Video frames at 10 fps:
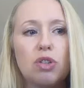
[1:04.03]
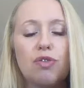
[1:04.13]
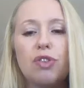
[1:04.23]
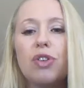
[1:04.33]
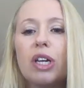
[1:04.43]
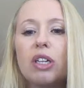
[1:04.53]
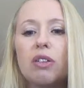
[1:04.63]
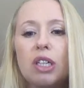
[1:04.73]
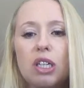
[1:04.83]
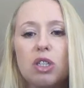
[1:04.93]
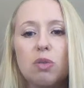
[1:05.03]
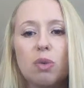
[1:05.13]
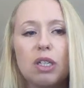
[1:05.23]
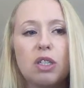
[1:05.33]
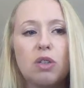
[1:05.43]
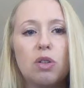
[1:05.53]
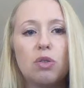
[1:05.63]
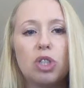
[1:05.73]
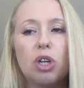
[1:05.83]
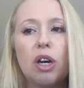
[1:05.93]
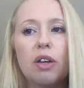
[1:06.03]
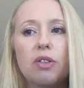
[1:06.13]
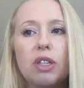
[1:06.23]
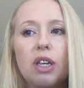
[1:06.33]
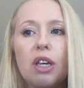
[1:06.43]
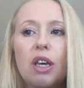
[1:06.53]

do you feel like you need to rescue your child?